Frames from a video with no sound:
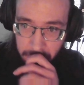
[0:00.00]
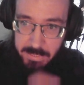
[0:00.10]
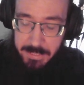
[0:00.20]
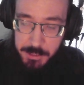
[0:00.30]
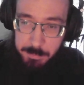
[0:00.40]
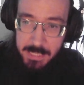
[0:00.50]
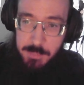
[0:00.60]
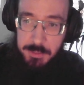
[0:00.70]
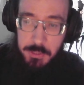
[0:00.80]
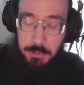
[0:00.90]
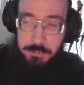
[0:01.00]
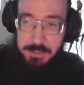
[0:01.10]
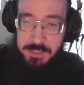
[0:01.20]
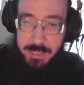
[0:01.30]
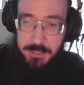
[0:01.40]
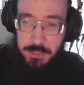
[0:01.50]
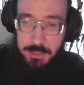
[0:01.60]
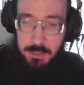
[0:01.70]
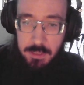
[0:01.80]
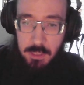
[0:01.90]
It is possible to go through this
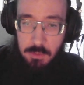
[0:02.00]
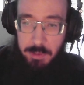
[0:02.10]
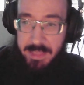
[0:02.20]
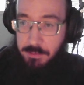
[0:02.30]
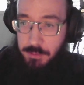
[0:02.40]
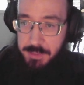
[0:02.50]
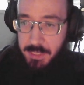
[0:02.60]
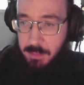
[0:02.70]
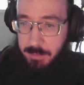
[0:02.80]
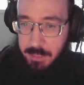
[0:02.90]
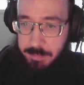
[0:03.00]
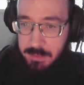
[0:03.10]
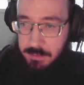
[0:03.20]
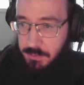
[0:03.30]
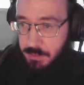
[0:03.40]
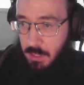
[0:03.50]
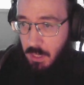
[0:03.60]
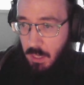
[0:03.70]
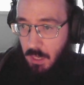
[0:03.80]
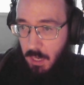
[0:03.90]
section without using any mana pills,
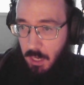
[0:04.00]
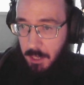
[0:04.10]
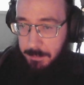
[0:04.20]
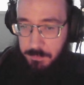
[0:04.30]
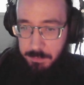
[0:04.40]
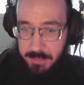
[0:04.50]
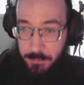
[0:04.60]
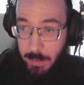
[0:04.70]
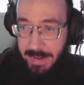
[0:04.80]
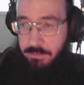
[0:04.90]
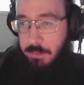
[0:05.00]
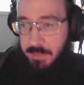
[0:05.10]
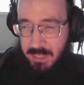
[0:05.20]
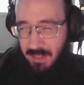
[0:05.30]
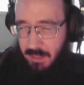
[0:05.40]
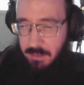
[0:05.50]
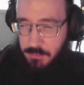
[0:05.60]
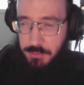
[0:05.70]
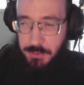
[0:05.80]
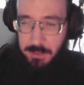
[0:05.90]
but if you have them, then it
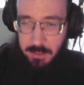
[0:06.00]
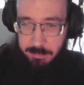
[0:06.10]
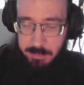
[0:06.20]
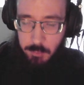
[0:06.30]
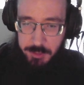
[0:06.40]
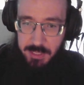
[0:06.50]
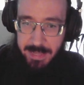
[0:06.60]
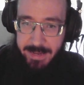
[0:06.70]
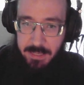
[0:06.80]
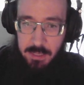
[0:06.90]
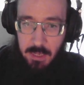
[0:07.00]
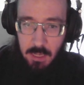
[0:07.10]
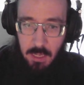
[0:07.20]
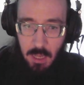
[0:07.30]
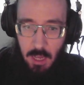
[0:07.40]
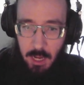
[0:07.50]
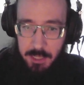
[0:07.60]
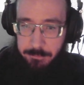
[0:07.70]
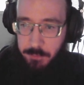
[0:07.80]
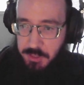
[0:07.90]
gives you just a little bit slack.
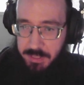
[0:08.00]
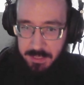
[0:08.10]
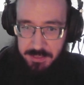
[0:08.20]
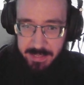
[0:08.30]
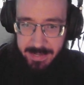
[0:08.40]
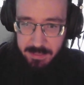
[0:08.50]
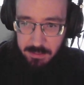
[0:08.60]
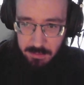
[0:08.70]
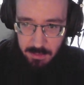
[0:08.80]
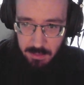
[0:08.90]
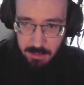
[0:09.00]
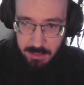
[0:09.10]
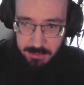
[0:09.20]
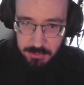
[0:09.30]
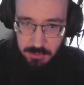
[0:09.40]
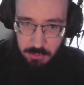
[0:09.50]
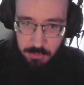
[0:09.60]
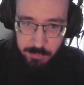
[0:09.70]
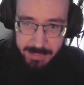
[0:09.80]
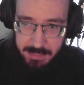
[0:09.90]
The first thing is that this
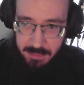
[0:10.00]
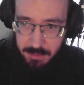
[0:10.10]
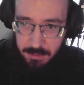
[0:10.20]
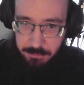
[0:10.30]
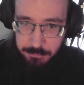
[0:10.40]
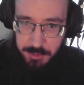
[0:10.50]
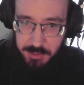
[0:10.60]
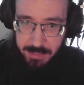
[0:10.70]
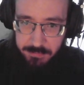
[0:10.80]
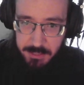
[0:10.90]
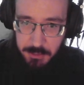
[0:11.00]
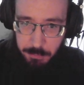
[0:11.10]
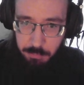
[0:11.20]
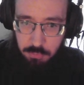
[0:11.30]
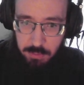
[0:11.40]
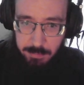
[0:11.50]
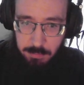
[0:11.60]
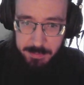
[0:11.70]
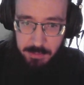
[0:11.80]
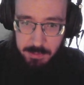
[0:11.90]
goon right here, for safety, you're
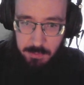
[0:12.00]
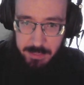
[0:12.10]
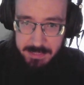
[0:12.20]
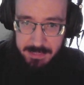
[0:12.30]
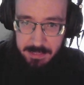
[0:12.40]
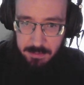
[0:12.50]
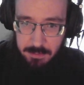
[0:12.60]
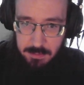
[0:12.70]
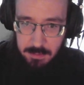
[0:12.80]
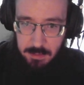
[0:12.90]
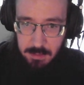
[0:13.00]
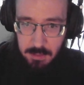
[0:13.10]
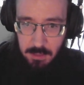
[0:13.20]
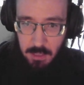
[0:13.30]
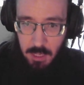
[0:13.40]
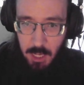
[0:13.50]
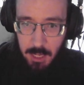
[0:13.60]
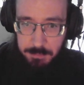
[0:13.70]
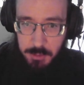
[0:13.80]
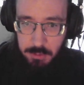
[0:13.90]
probably going to want to kill.
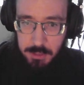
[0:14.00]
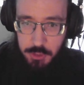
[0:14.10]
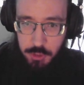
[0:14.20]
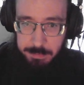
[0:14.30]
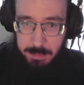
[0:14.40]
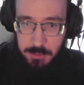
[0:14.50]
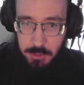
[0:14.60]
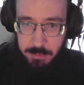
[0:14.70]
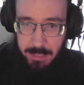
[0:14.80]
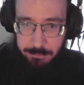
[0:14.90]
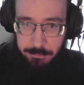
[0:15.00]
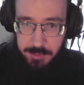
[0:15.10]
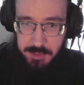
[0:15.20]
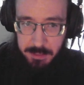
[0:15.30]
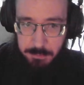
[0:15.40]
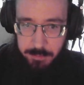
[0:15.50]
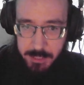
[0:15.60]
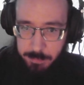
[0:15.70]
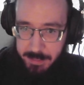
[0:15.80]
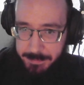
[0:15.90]
You should be able to do it off of a single
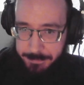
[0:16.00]
Frostbite.